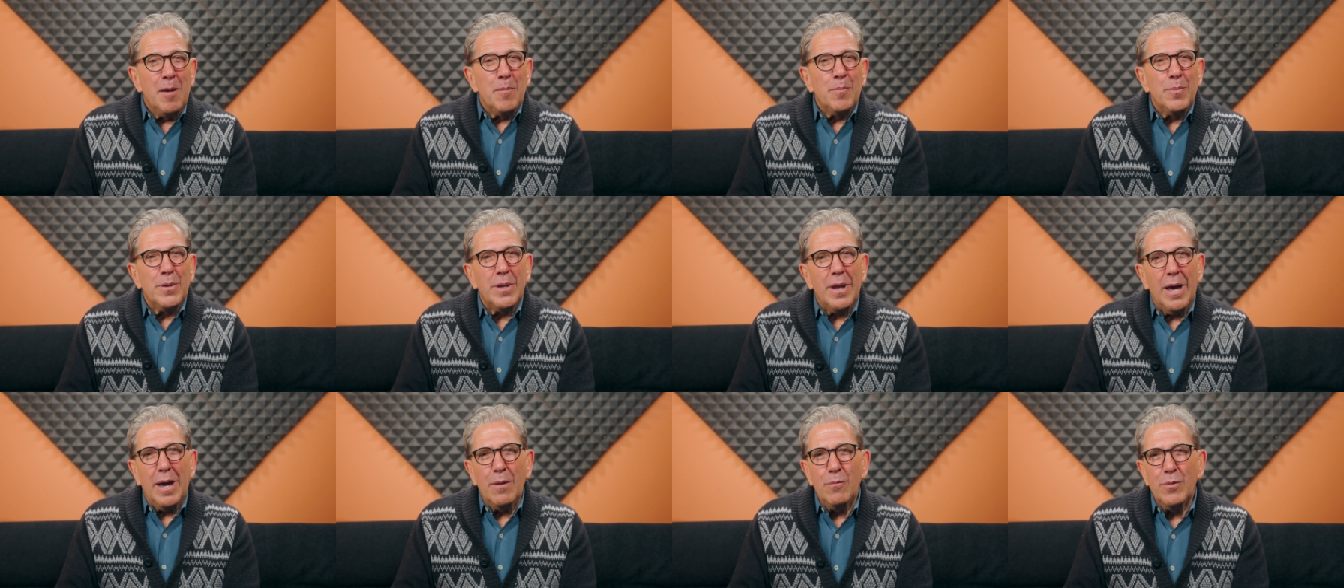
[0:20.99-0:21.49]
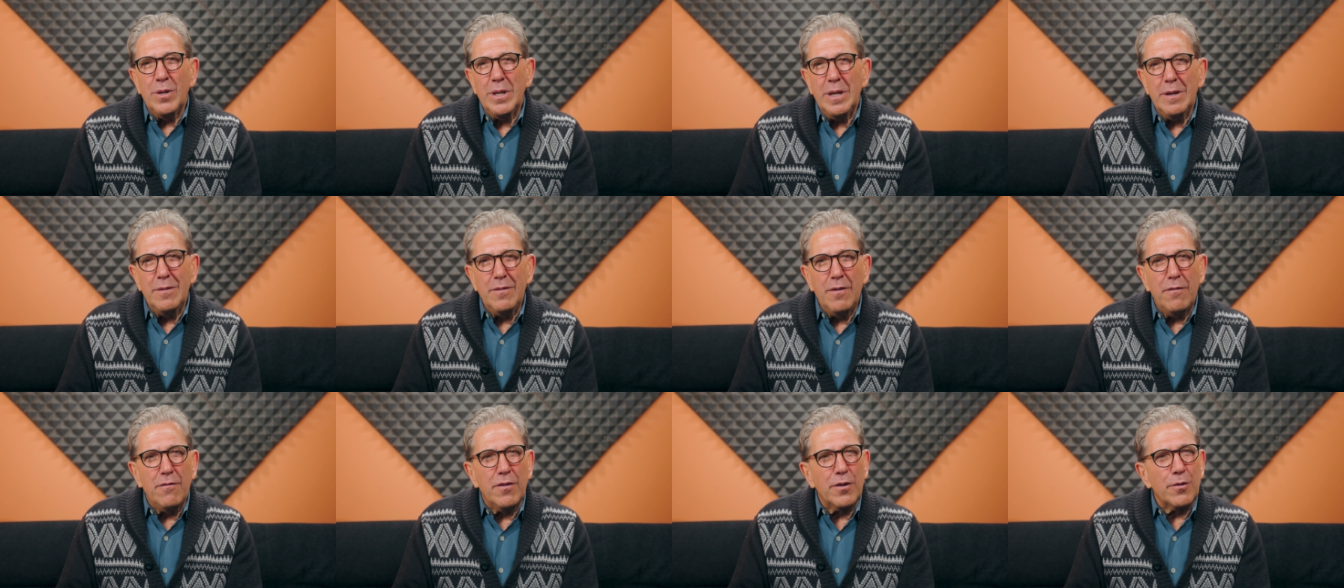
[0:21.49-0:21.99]
But I would
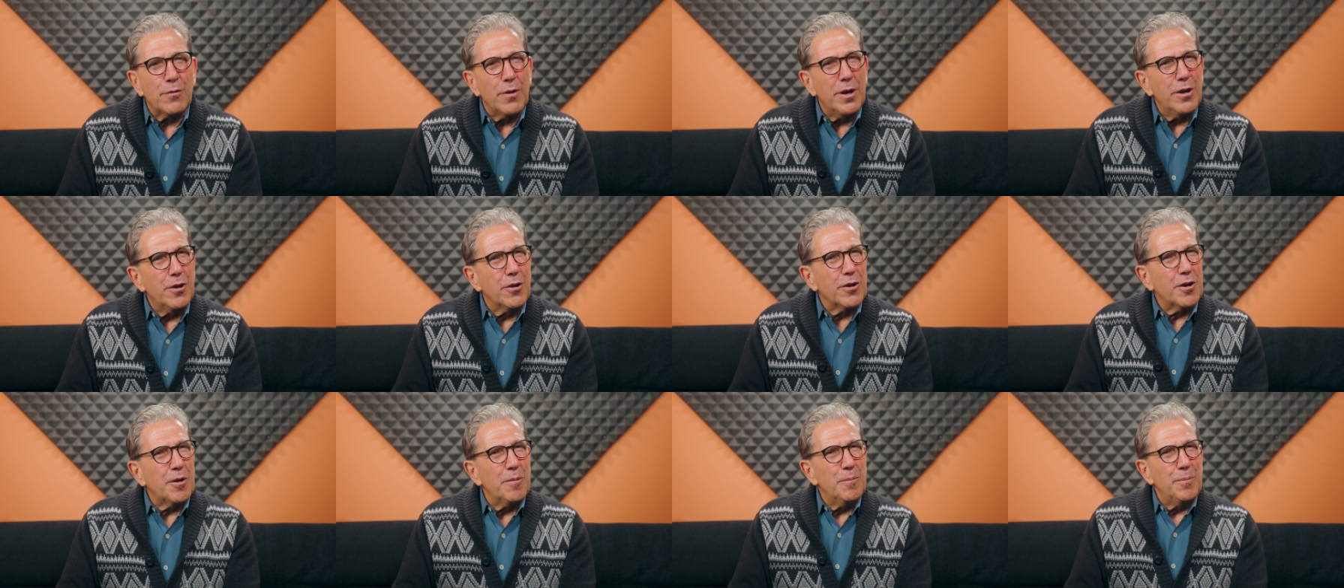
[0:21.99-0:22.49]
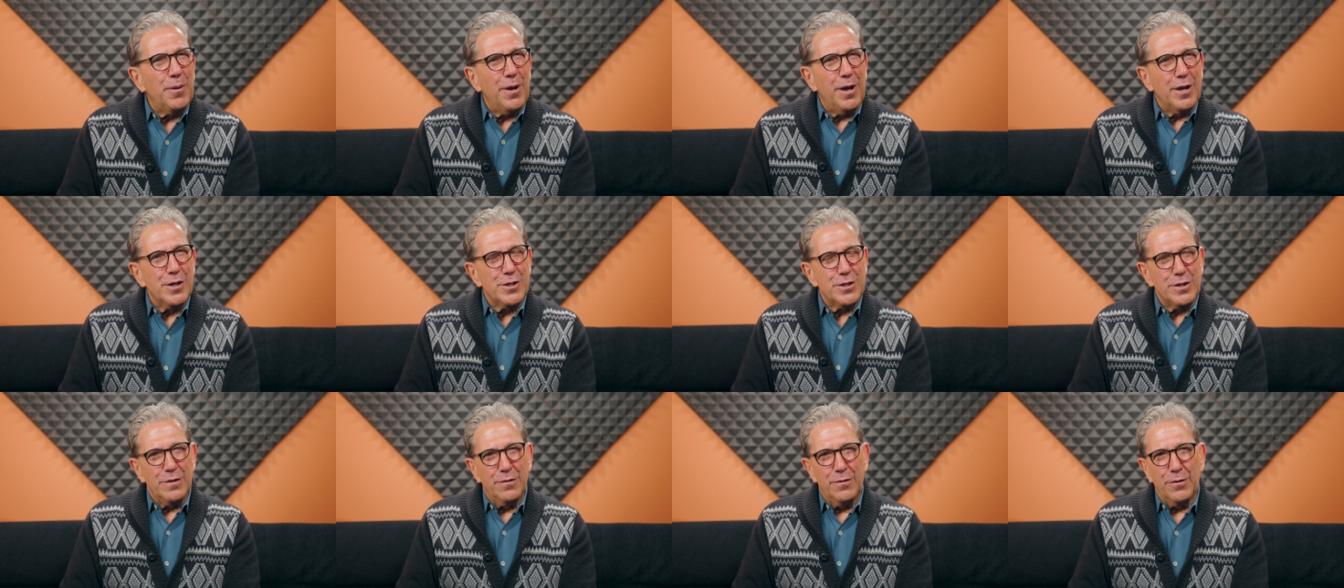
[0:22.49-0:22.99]
have even greater
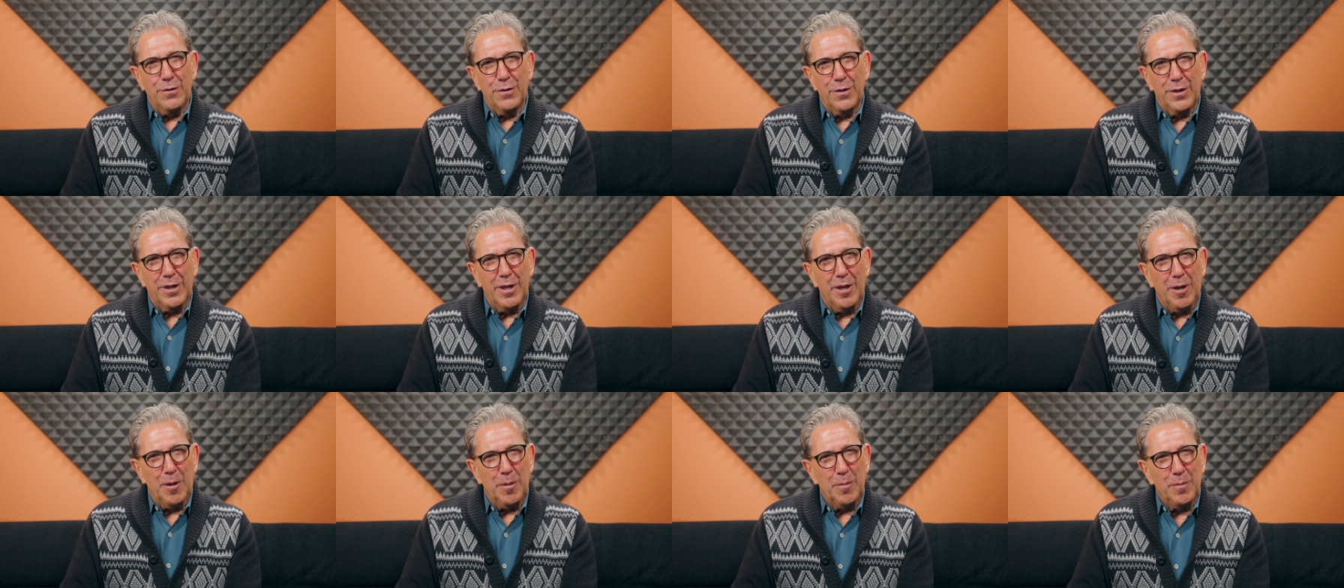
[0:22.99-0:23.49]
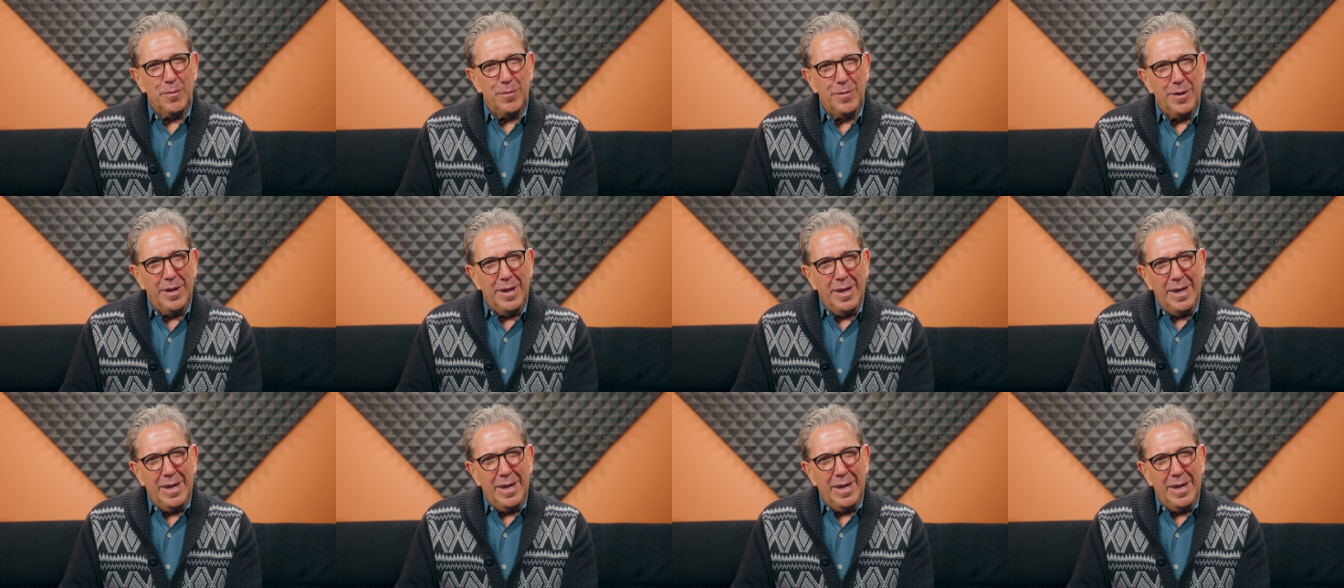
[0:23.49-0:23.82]
compassion for them.